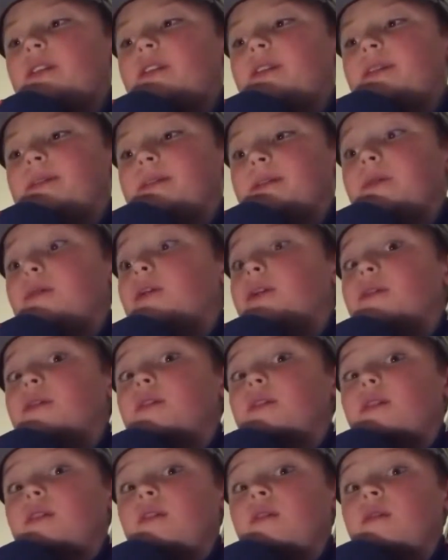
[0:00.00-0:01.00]

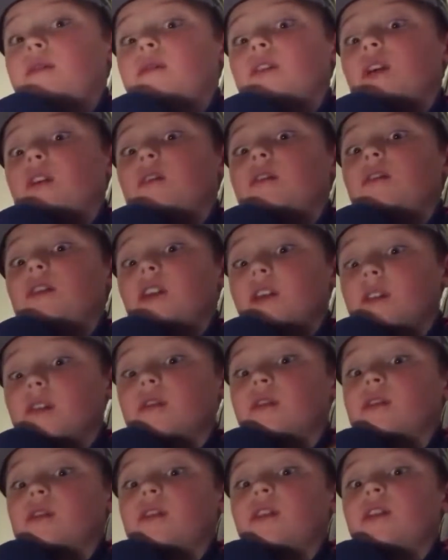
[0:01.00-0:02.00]

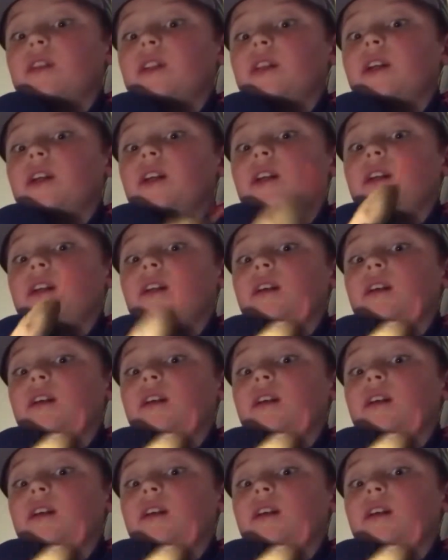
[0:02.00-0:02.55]
literally